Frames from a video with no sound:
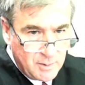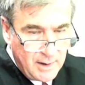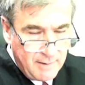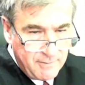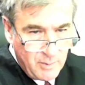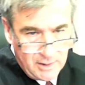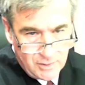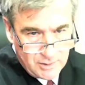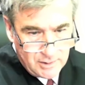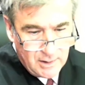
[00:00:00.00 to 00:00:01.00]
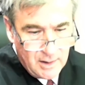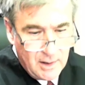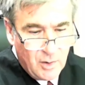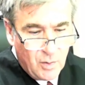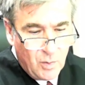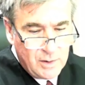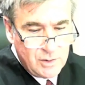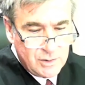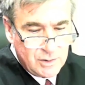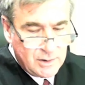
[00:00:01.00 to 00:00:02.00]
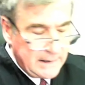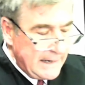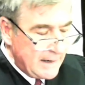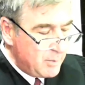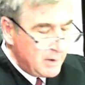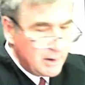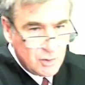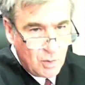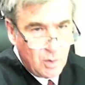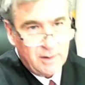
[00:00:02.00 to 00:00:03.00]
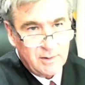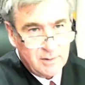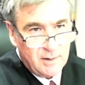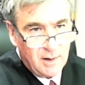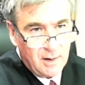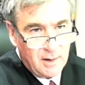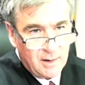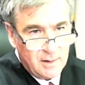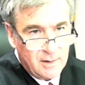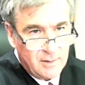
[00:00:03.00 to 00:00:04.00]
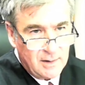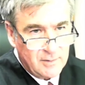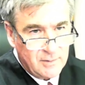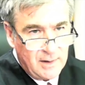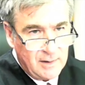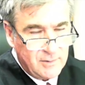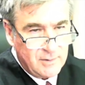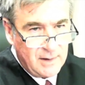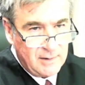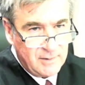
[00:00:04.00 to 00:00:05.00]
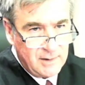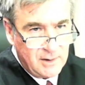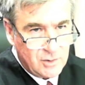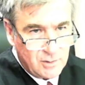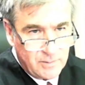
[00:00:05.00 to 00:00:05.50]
defamation, which can be enjoined? That's the issue.